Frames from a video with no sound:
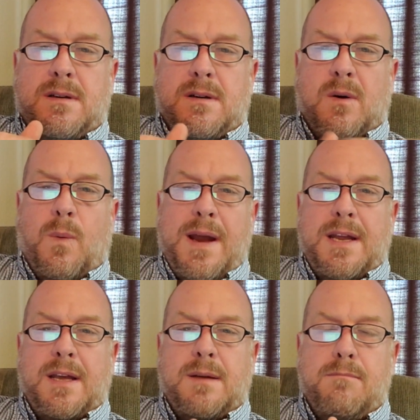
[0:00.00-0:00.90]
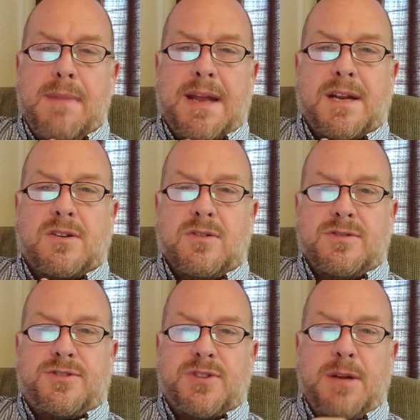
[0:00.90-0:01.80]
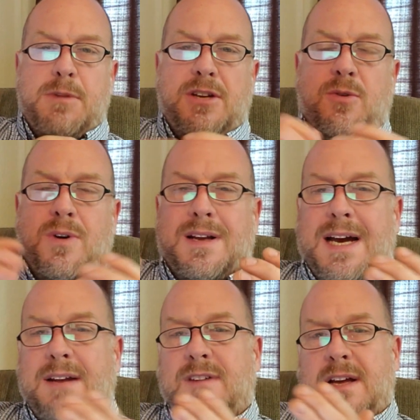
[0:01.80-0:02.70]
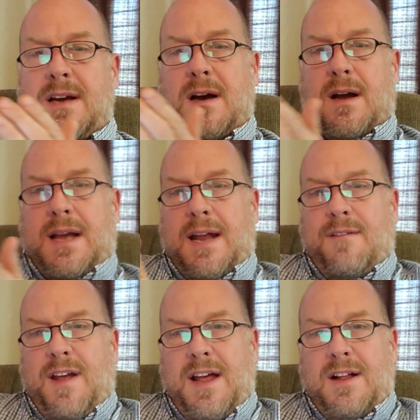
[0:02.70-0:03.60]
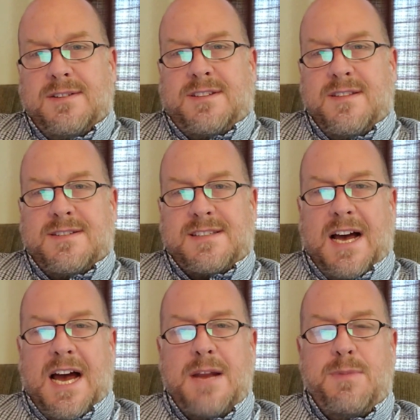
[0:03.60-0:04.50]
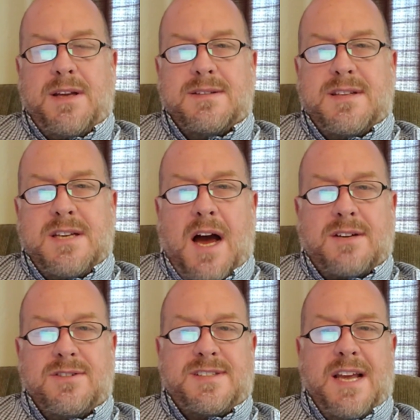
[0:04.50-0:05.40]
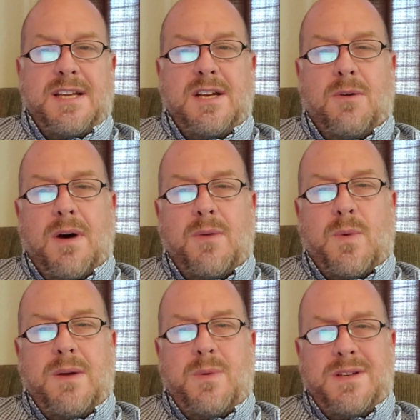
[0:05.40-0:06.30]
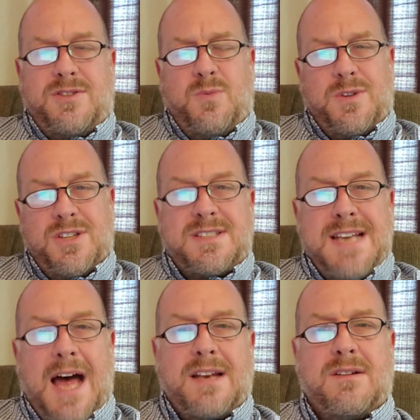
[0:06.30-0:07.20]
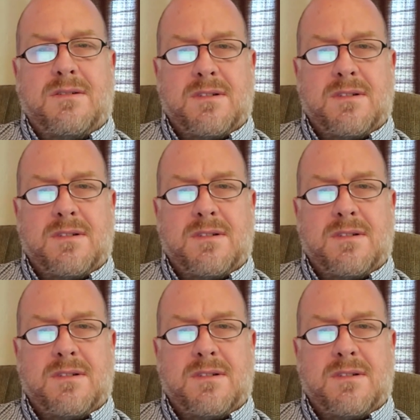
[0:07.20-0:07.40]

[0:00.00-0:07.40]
awaiting medical treatment, who are kind of held to the side because the doctor is saying, you know what, we're just not